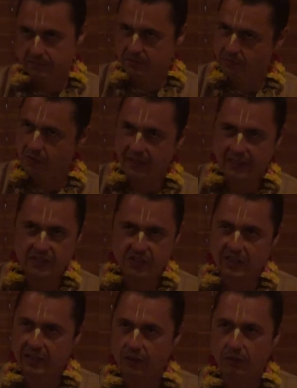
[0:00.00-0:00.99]
One can
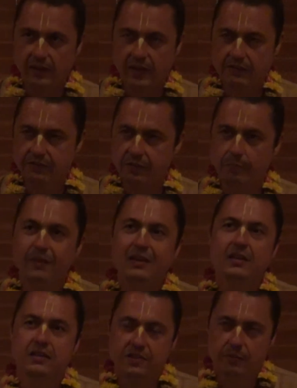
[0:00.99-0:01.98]
chant the holy name for
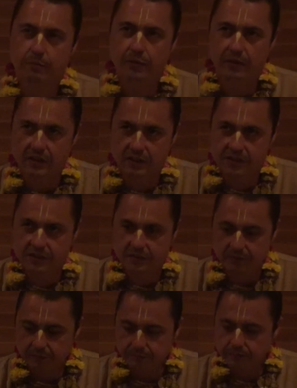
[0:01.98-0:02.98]
millions of births,
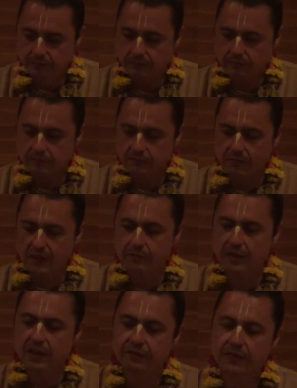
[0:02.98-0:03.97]

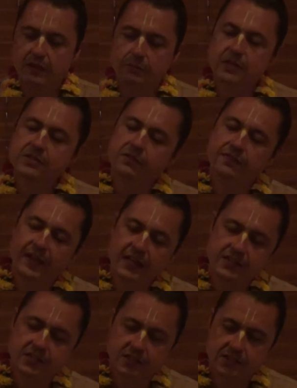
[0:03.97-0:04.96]
but if he commits
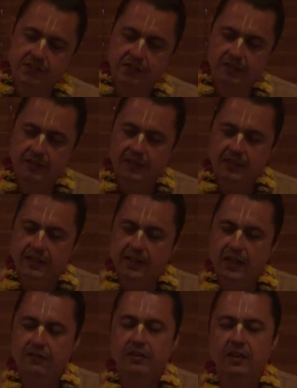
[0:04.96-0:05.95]
offenses,
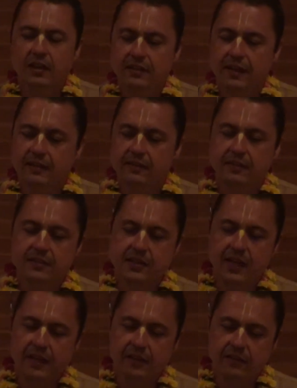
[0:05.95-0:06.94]
he will not get the
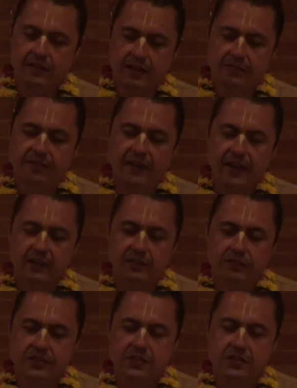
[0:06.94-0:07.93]
desired effect,
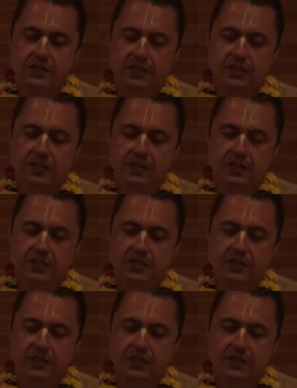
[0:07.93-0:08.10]
which is